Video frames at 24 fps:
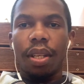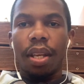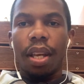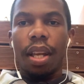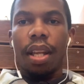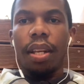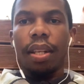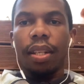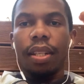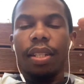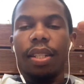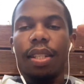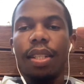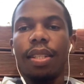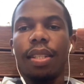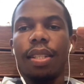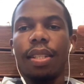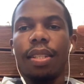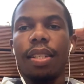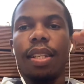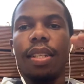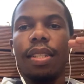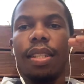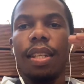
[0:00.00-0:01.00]
and reaches a
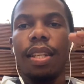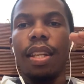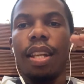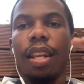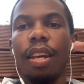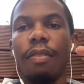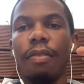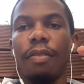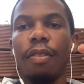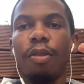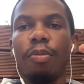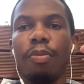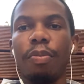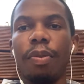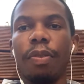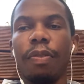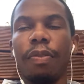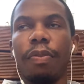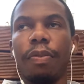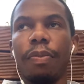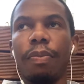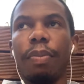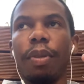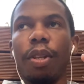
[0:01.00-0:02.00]
certain level
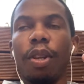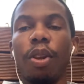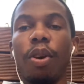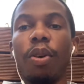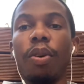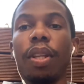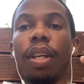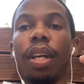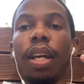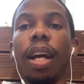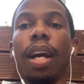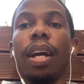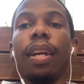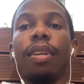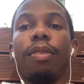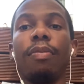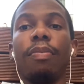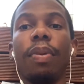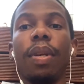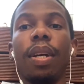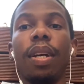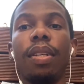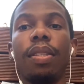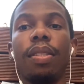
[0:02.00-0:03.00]
below the
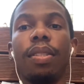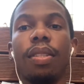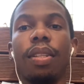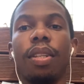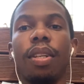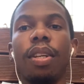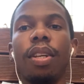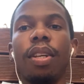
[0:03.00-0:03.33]
current price.